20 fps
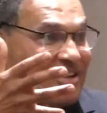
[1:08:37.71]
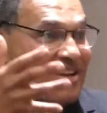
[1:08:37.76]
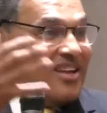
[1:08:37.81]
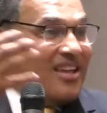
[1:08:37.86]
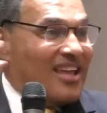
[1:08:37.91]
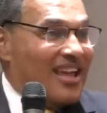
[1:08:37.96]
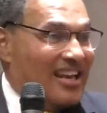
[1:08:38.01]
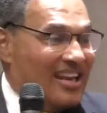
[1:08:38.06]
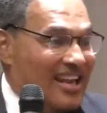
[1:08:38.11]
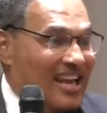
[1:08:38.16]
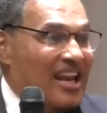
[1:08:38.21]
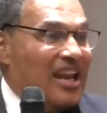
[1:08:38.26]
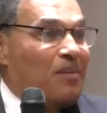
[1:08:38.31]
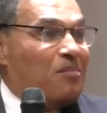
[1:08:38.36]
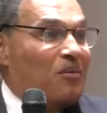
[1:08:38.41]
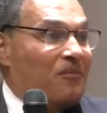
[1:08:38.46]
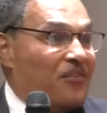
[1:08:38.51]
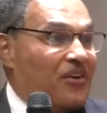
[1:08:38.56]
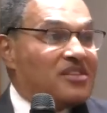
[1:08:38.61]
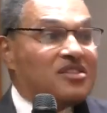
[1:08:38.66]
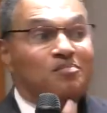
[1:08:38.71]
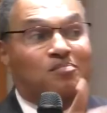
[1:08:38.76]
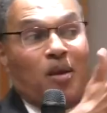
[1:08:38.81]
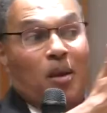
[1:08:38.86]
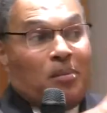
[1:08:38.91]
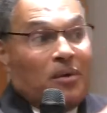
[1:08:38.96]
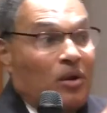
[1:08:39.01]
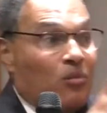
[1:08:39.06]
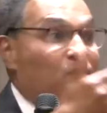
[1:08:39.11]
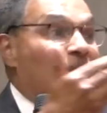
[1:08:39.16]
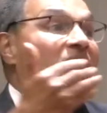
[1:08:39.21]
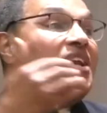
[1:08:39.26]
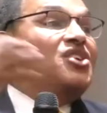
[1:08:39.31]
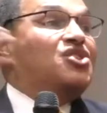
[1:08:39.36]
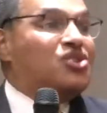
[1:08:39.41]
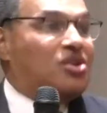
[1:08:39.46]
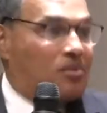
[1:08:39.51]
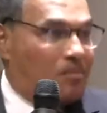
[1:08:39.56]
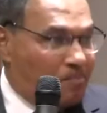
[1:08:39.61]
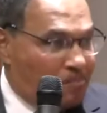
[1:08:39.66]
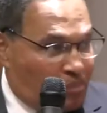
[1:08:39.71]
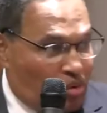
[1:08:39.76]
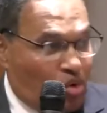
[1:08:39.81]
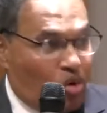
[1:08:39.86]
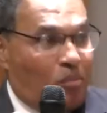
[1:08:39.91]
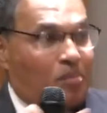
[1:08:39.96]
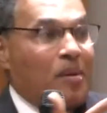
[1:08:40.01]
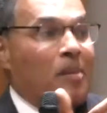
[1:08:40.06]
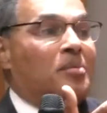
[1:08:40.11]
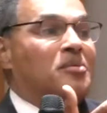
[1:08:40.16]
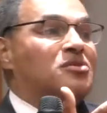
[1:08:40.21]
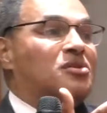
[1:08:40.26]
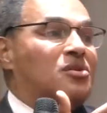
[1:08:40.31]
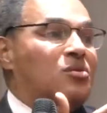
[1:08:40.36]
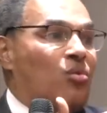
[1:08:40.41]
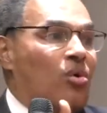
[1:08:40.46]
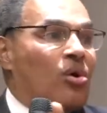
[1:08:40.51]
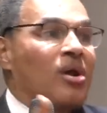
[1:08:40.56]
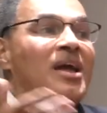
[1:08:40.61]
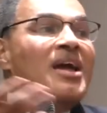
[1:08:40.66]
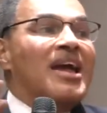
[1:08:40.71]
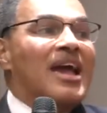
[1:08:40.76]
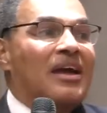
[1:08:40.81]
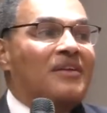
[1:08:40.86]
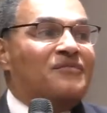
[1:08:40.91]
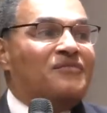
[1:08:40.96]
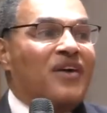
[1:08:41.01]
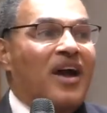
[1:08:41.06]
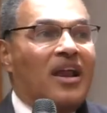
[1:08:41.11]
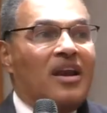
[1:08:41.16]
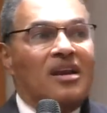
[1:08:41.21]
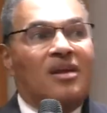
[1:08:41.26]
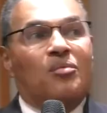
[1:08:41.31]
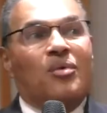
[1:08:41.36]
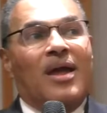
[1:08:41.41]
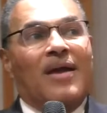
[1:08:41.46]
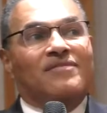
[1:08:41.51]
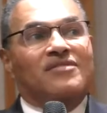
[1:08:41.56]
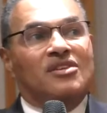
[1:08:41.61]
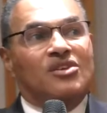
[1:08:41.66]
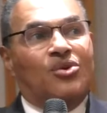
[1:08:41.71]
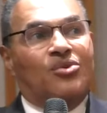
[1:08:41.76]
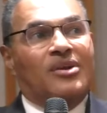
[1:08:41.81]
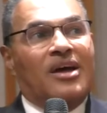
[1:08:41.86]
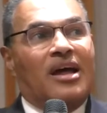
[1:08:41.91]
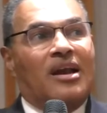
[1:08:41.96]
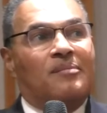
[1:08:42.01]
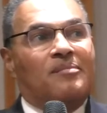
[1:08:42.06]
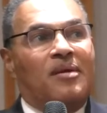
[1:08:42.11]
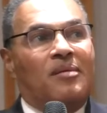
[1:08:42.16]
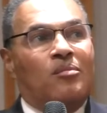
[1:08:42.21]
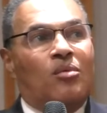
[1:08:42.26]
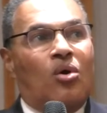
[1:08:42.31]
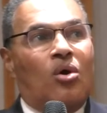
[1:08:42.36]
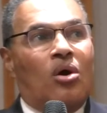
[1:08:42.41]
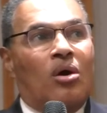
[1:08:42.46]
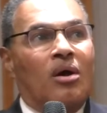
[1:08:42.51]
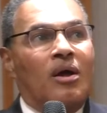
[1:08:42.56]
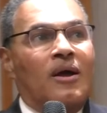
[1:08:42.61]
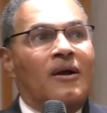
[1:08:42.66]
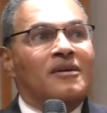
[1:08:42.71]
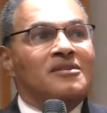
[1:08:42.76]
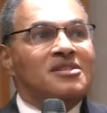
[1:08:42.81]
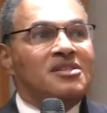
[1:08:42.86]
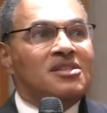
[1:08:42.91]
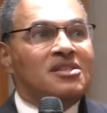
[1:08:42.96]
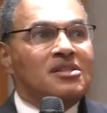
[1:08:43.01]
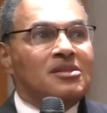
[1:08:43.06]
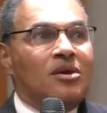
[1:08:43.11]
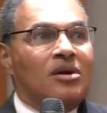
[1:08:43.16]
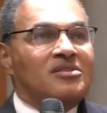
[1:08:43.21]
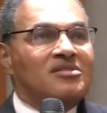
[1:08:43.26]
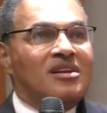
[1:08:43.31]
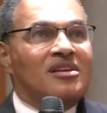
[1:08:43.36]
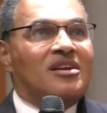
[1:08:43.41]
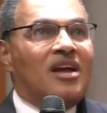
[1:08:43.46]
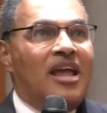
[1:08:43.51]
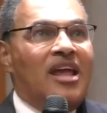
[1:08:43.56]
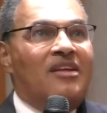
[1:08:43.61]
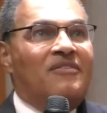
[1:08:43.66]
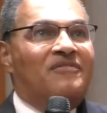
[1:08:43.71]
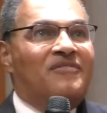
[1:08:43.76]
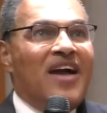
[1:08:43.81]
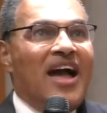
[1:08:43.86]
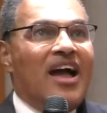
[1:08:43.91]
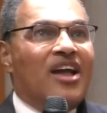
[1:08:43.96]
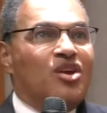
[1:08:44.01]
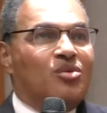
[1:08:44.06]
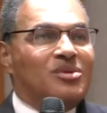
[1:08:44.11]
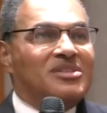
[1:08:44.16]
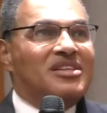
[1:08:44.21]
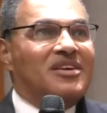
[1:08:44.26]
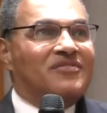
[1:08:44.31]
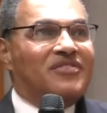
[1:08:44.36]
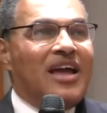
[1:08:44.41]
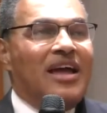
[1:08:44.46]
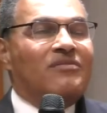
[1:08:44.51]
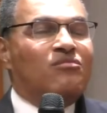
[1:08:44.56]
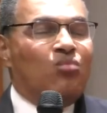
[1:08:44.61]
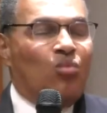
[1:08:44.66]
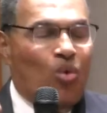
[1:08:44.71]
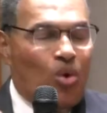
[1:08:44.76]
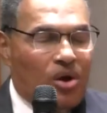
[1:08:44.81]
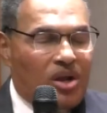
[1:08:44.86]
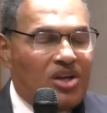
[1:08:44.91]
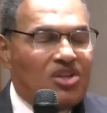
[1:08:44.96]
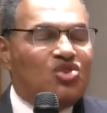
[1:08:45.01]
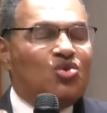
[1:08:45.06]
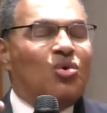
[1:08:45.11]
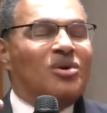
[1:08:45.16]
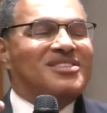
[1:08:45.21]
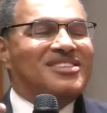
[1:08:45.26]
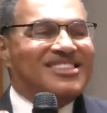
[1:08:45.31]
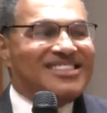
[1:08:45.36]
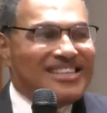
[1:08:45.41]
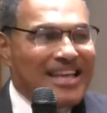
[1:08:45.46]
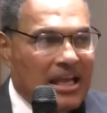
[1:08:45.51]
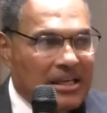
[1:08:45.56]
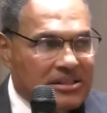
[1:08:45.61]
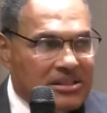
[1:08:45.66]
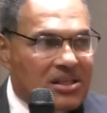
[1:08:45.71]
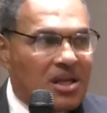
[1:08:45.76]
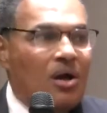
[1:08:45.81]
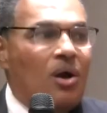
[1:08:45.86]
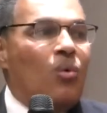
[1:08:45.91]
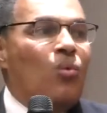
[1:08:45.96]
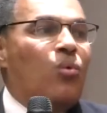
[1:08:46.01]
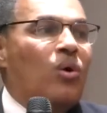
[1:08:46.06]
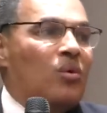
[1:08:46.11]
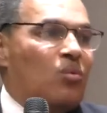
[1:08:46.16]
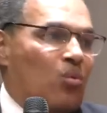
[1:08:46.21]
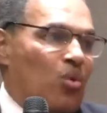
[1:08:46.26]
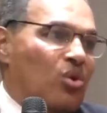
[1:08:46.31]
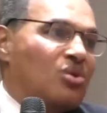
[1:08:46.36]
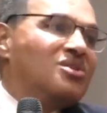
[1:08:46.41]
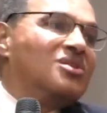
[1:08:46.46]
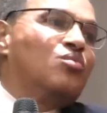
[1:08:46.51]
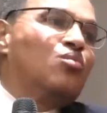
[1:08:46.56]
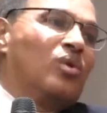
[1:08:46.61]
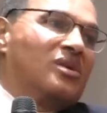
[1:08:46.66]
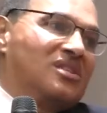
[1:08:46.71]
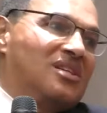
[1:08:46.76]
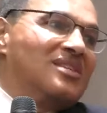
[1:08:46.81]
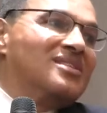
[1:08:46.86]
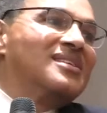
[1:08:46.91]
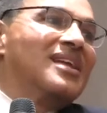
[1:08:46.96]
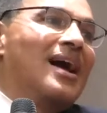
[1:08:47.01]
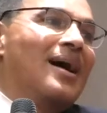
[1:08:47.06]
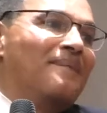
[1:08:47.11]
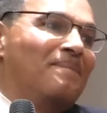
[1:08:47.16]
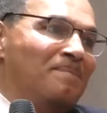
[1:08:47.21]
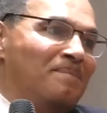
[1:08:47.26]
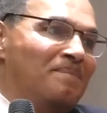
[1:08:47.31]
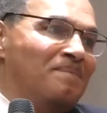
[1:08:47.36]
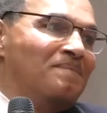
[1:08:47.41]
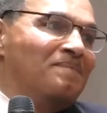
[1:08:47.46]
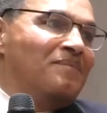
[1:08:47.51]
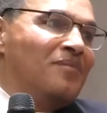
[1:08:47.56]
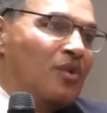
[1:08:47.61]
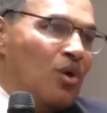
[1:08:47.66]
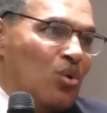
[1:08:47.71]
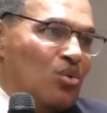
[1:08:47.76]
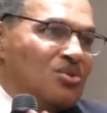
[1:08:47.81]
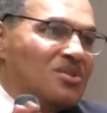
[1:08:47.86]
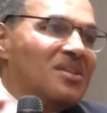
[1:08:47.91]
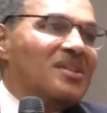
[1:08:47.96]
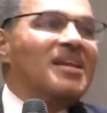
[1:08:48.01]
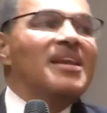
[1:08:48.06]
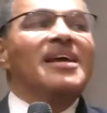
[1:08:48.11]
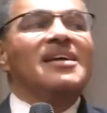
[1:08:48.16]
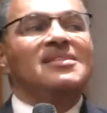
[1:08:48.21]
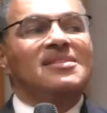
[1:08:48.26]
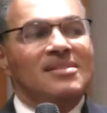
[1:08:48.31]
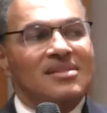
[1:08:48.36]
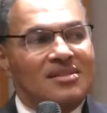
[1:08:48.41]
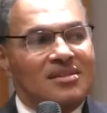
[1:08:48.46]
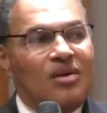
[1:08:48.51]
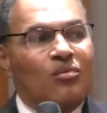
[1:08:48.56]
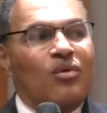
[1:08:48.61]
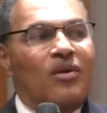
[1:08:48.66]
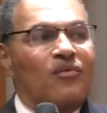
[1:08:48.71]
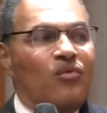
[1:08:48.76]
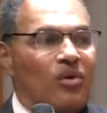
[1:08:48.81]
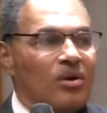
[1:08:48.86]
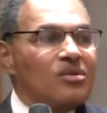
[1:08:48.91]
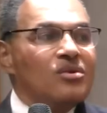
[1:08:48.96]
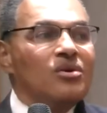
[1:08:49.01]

In any profession, people in religion pull people into the work. And finally, we have to learn how to be more evaluative, working to assess what works and what does not. Those are the lessons that we've worked on.